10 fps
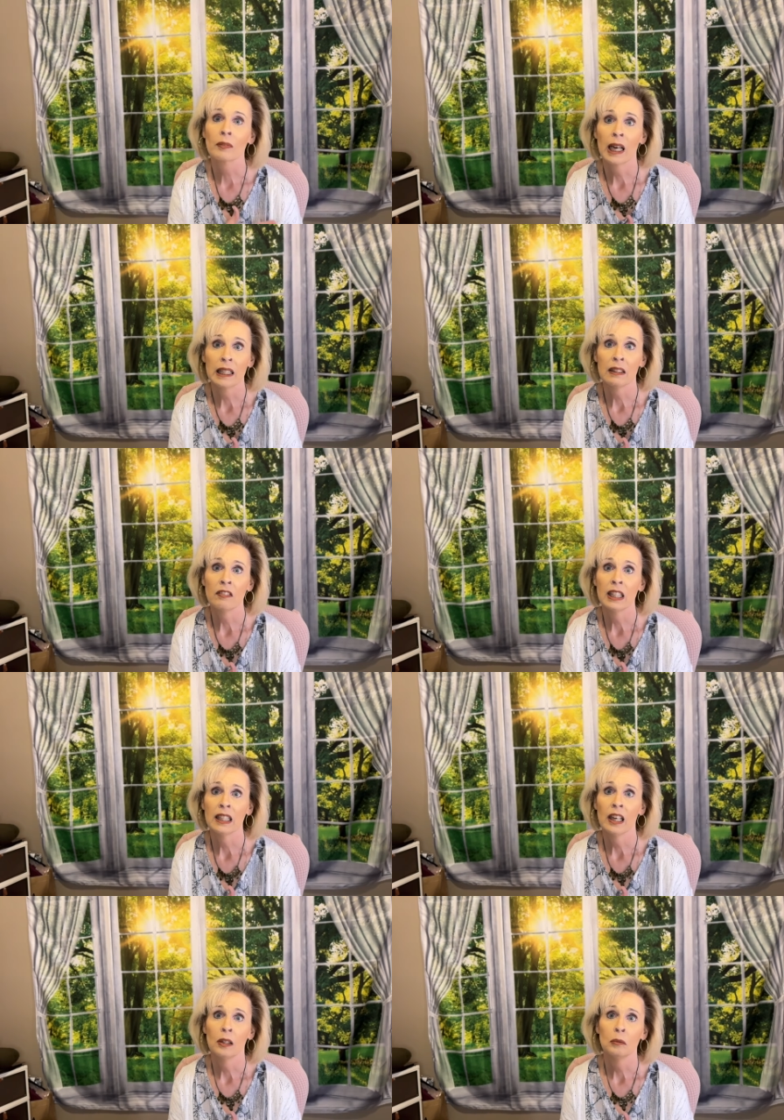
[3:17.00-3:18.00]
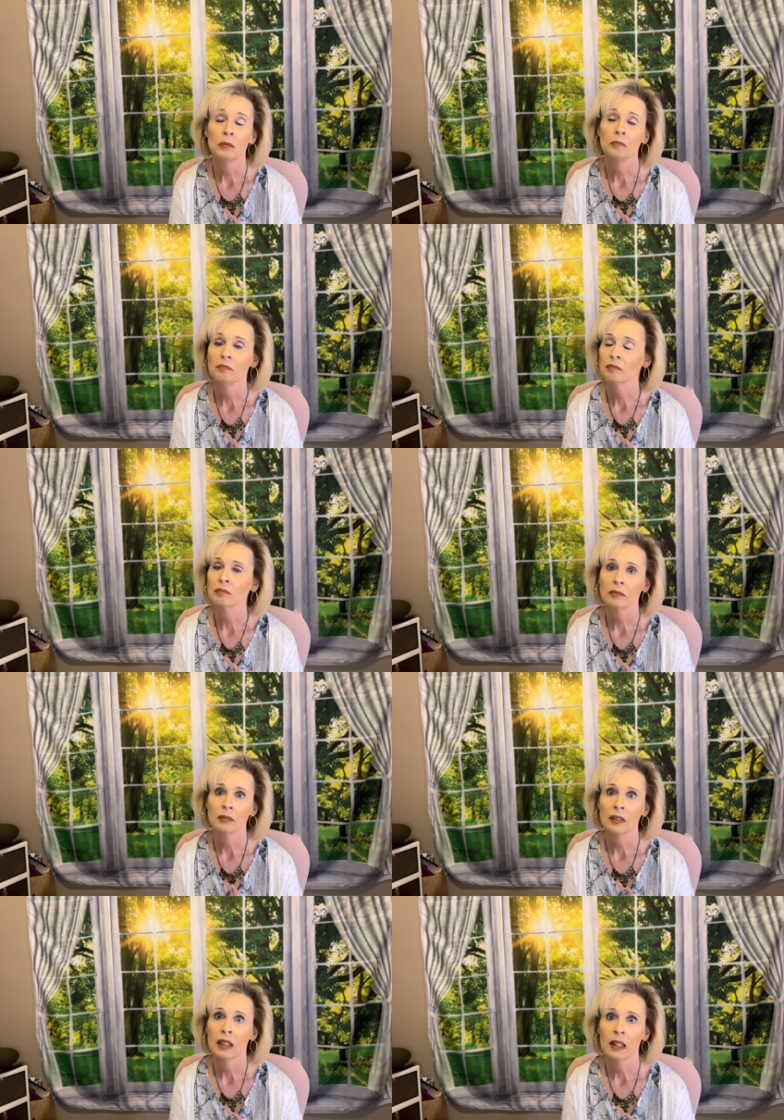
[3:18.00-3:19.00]
I did a video
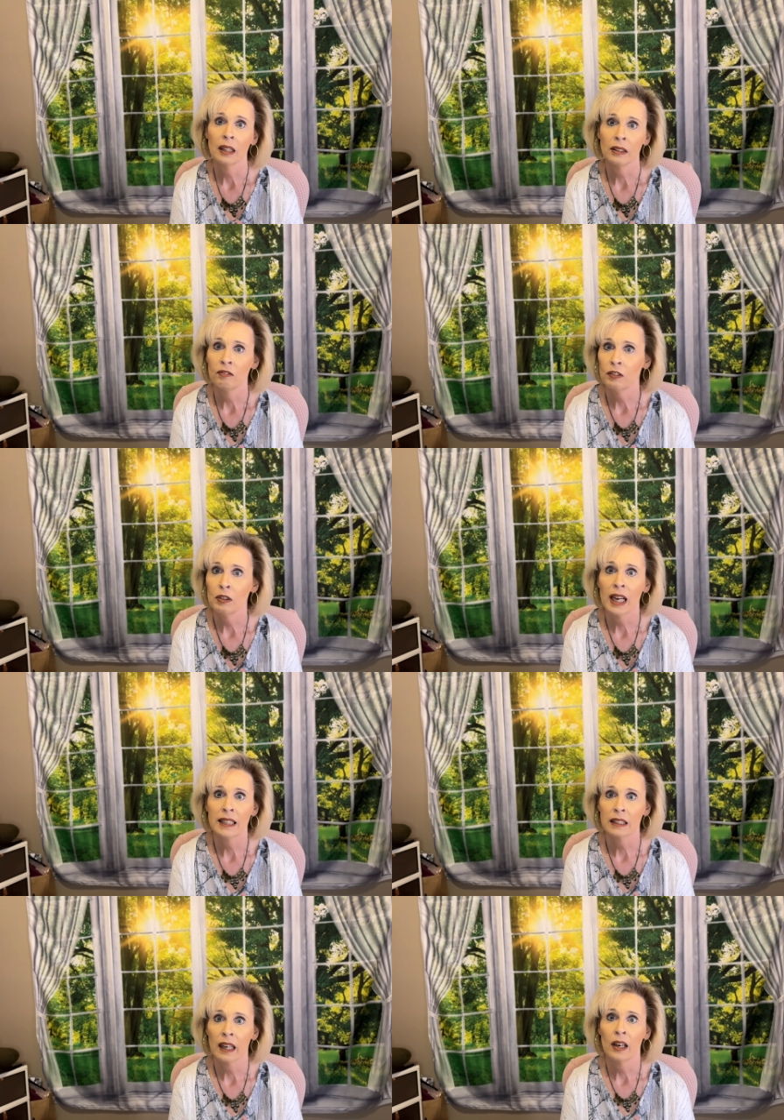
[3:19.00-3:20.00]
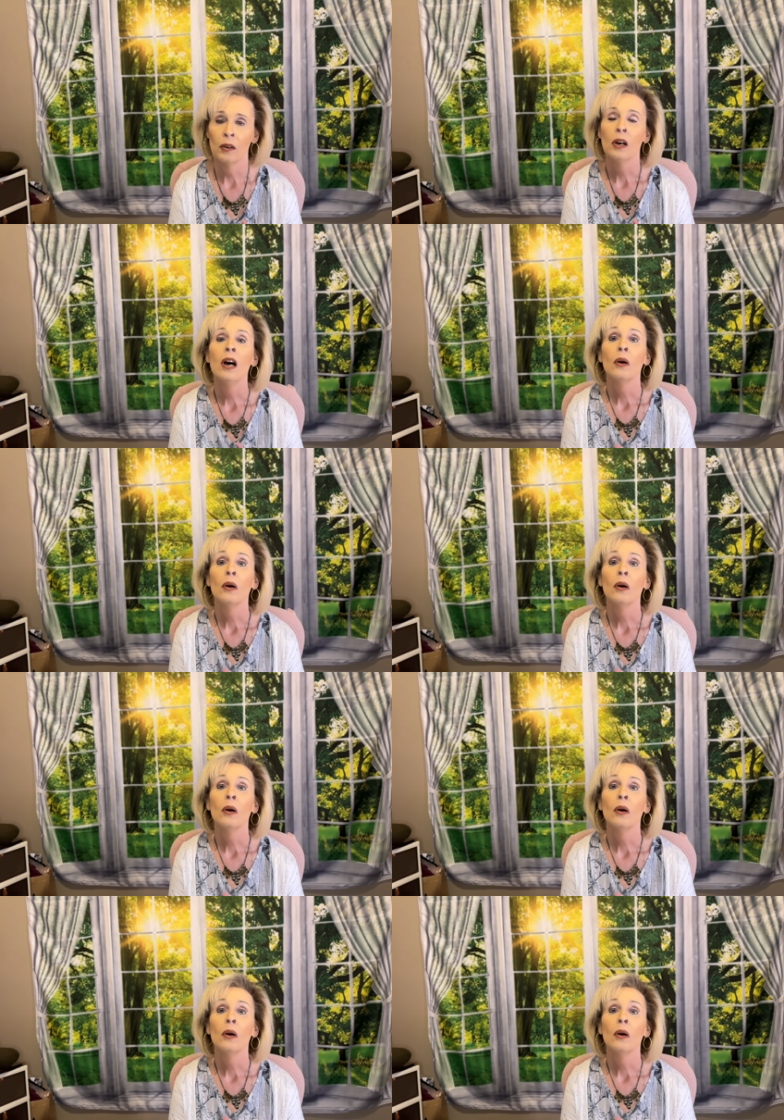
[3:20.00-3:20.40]
a few days ago